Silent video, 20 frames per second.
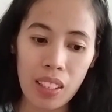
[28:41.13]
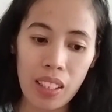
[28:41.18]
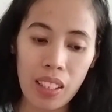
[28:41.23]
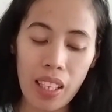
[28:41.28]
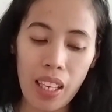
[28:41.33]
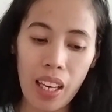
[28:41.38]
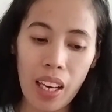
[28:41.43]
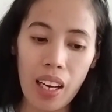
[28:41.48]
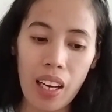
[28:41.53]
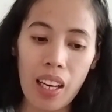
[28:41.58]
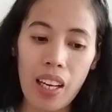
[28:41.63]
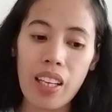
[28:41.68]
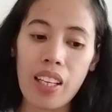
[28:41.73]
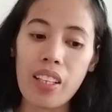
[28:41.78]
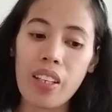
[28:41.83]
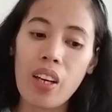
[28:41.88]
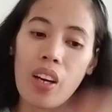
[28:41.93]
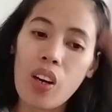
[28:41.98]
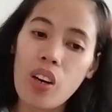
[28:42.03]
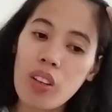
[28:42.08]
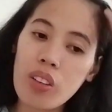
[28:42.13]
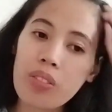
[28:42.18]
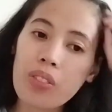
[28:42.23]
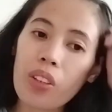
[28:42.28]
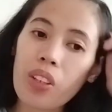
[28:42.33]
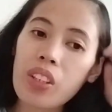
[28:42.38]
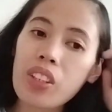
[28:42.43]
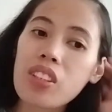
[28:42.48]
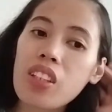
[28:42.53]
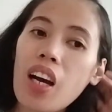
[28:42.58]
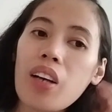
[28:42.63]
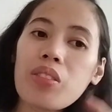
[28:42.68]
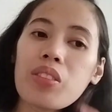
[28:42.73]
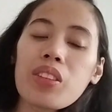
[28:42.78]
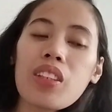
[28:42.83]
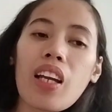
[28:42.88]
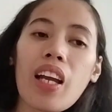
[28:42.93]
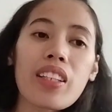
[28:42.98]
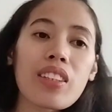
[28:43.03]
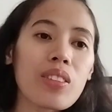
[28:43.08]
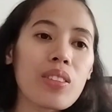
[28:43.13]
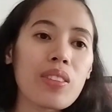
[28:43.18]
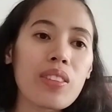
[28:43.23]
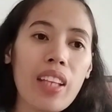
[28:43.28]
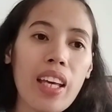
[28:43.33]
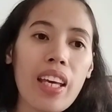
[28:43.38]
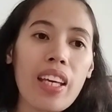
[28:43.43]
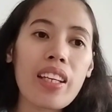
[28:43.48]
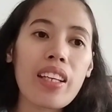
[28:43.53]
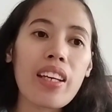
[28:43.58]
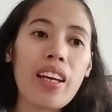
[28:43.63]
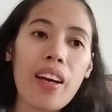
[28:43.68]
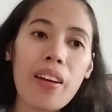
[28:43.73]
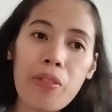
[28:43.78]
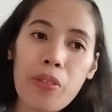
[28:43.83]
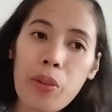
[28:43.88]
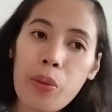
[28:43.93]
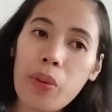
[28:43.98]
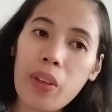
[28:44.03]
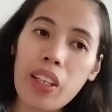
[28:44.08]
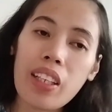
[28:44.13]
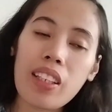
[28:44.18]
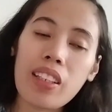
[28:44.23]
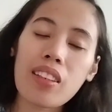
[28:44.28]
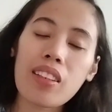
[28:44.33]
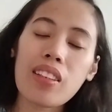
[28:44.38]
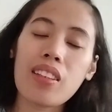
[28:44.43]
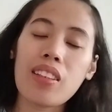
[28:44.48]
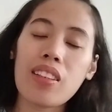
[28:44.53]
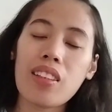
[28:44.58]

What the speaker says: Yeah, and of course I would like to thank everyone,